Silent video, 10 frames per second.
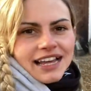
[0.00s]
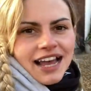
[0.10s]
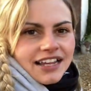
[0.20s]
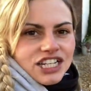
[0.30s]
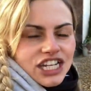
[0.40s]

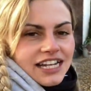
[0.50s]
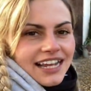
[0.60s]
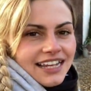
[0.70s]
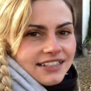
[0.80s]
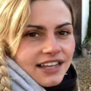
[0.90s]
She
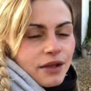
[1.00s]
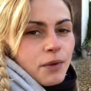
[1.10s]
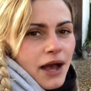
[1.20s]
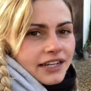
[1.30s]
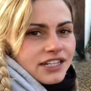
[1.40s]
is a
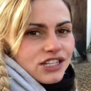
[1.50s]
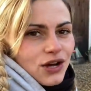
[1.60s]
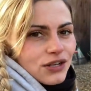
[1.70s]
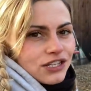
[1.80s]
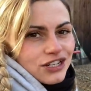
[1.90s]
working
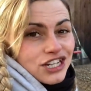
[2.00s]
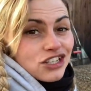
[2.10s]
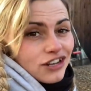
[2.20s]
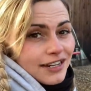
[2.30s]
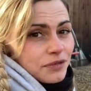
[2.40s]
dog, so she's
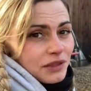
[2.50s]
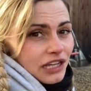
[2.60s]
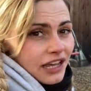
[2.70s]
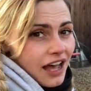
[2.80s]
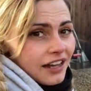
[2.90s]
trained with the
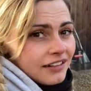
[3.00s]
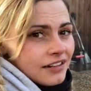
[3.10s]
gun.